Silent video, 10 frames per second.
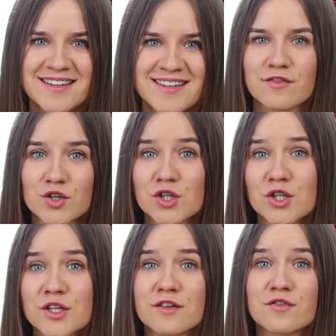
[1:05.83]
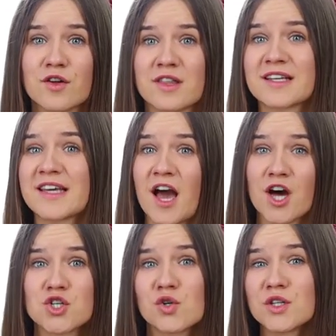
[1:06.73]
If you're looking for that
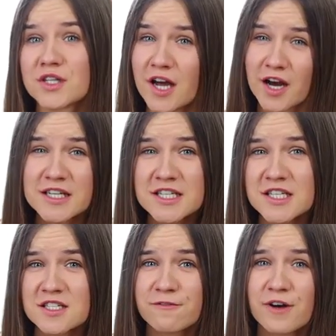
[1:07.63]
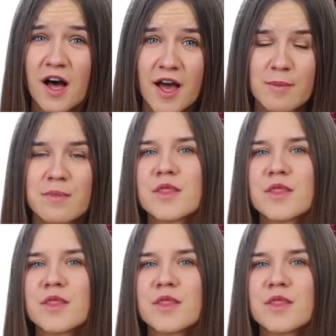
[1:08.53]
casual 90s vibe,